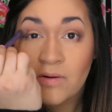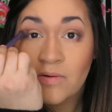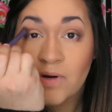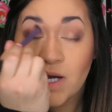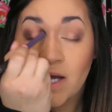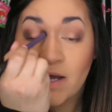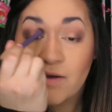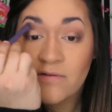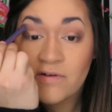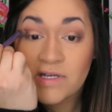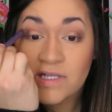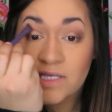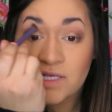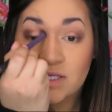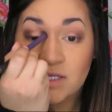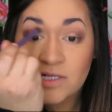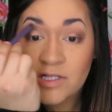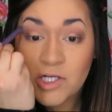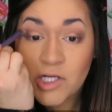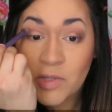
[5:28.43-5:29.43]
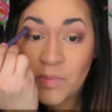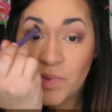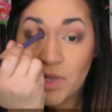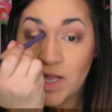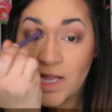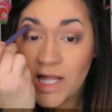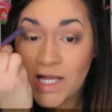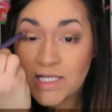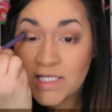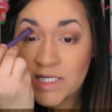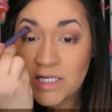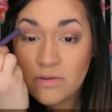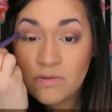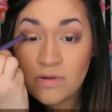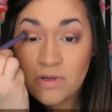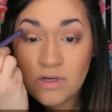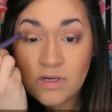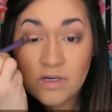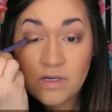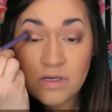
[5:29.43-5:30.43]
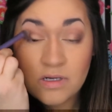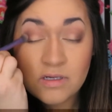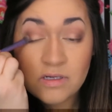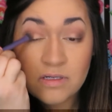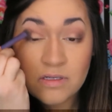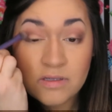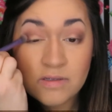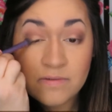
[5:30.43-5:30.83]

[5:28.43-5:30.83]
I want everything to look blendable.